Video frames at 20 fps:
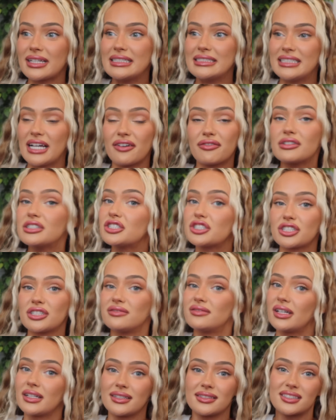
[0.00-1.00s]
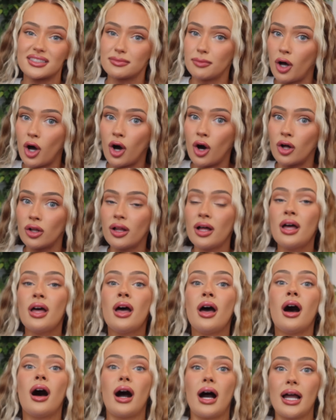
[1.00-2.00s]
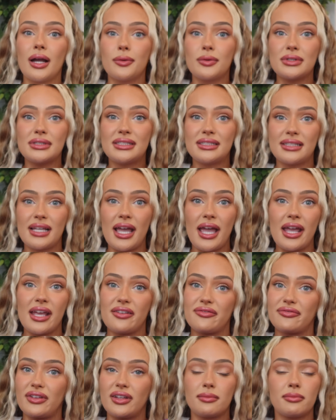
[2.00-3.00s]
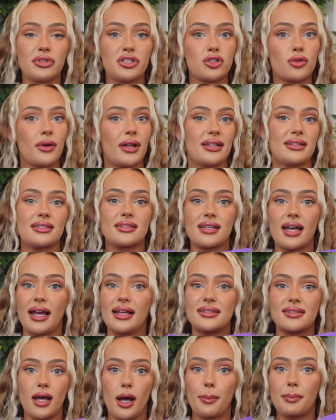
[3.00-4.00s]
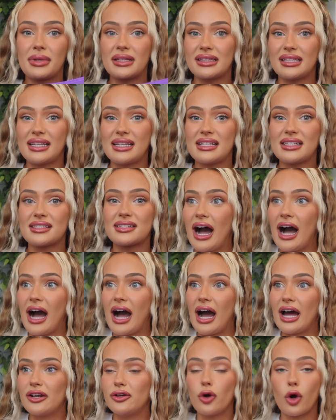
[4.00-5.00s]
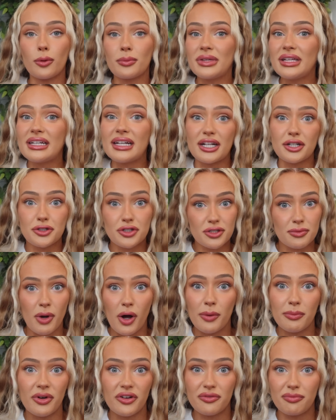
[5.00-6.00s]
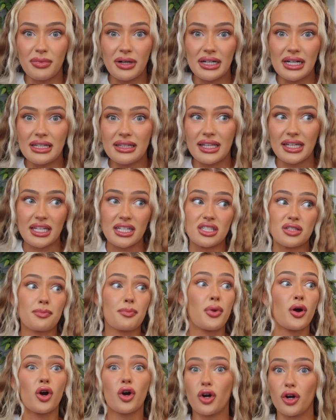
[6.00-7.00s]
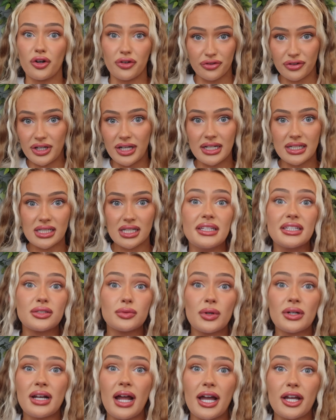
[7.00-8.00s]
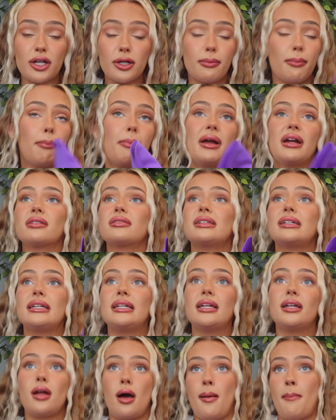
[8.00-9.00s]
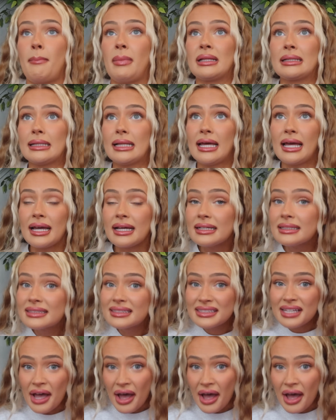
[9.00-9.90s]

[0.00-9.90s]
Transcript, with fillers: I definitely should have done a small. I would say if in between size up in these. Normally an extra small in Buff Bunny, like, it's perfect. This one, I could barely get up my legs.